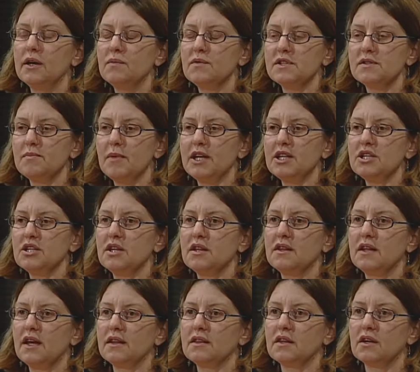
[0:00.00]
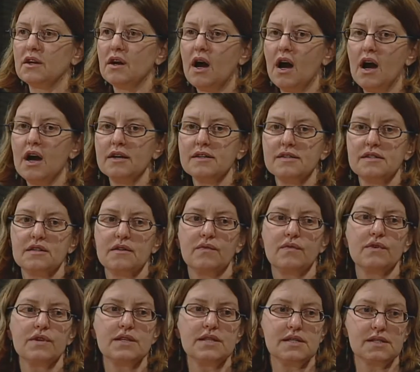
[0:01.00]
it was mentioned that the cost of
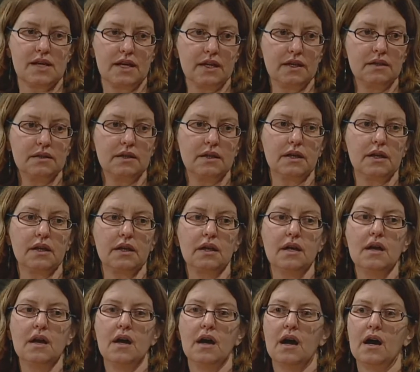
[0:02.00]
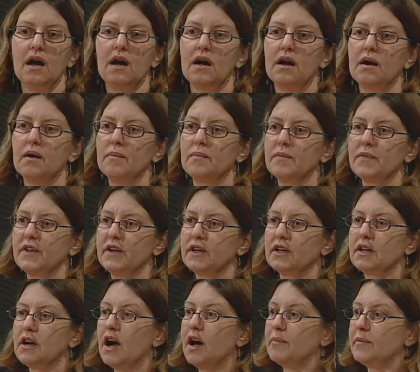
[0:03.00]
recycling the
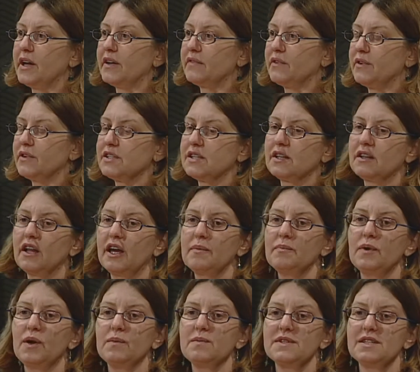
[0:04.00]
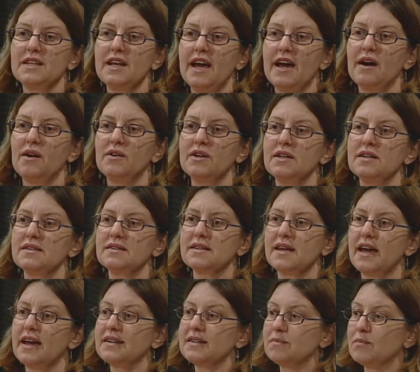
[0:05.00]
compact fluorescent light bulbs now is
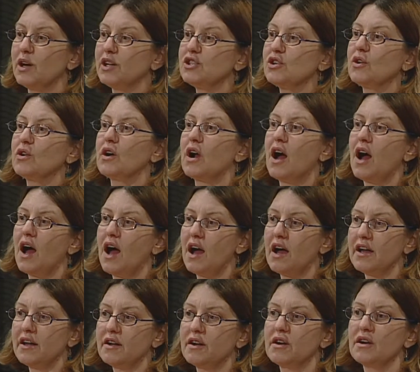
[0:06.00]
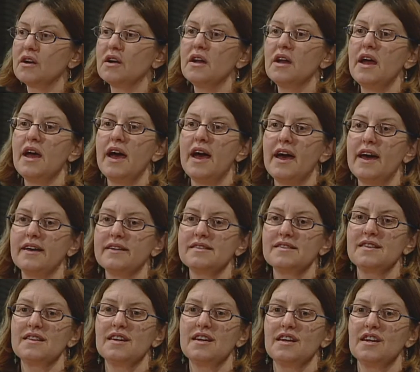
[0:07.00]
as much or higher as
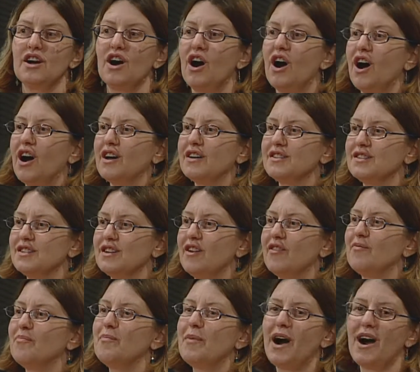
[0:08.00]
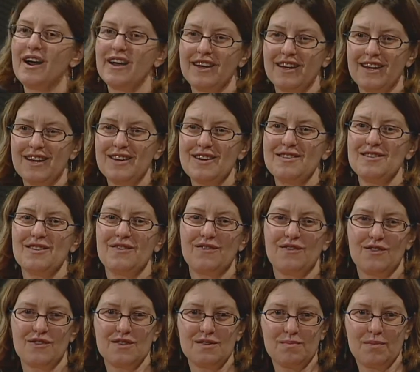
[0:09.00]
the cost of buying it in the
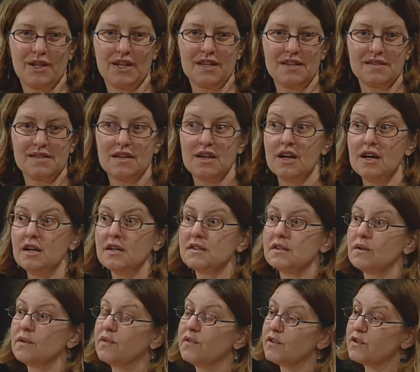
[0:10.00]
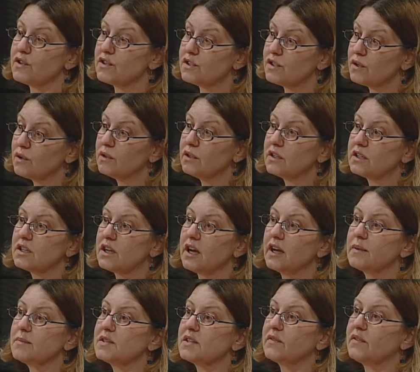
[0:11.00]
first place. So for certain
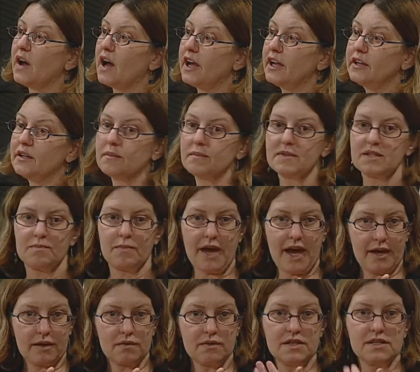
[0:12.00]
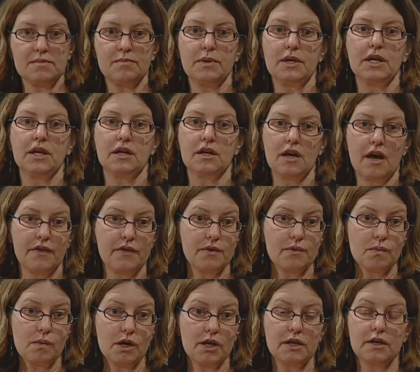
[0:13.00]
types of items, batteries being another
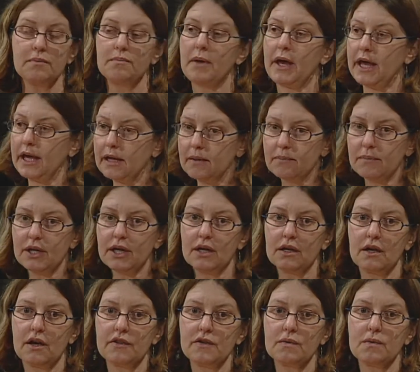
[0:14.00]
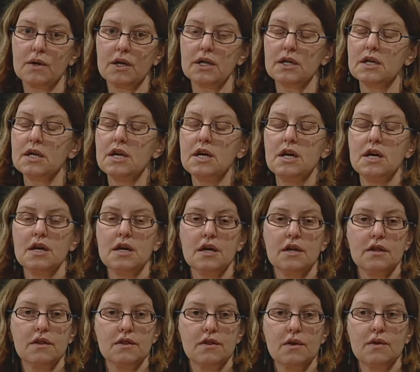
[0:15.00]
one, paint being another one,
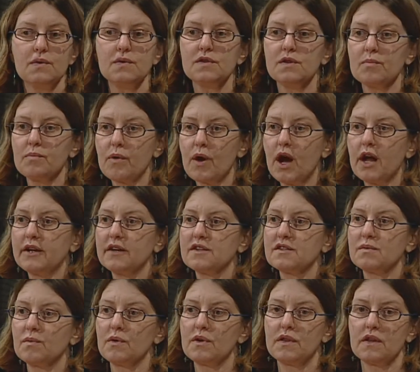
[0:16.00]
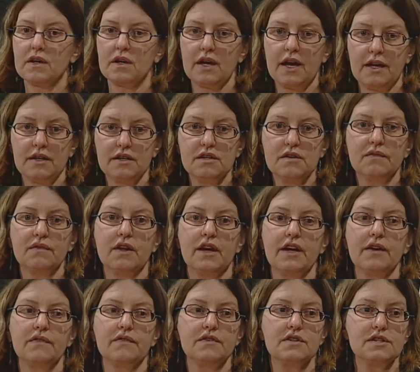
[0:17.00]
those are products where the
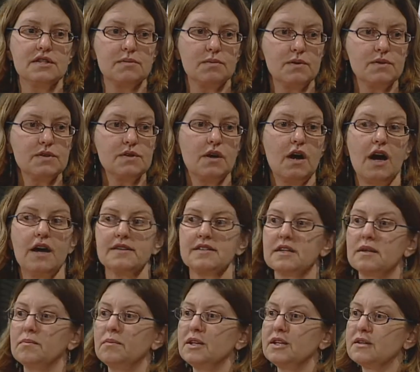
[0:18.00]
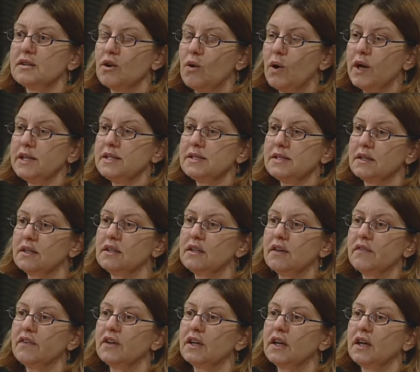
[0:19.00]
end-of-life disposal costs can be quite
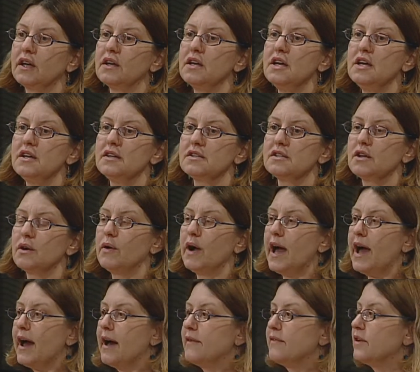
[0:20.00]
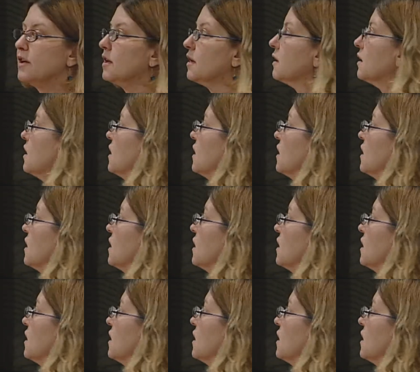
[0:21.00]
significant. So having